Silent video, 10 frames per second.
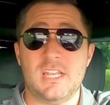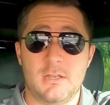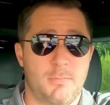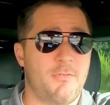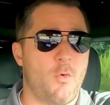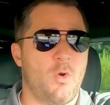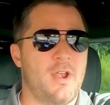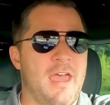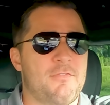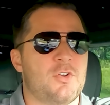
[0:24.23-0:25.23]
it before and
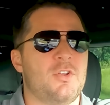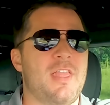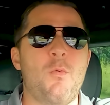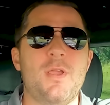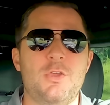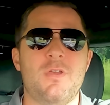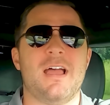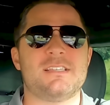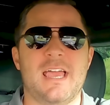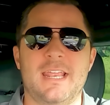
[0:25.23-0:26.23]
after, and that way you
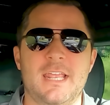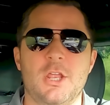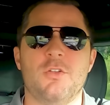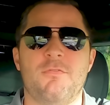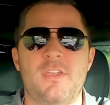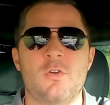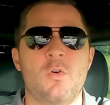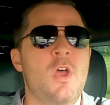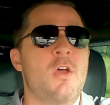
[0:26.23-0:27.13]
guys kind of get a good feel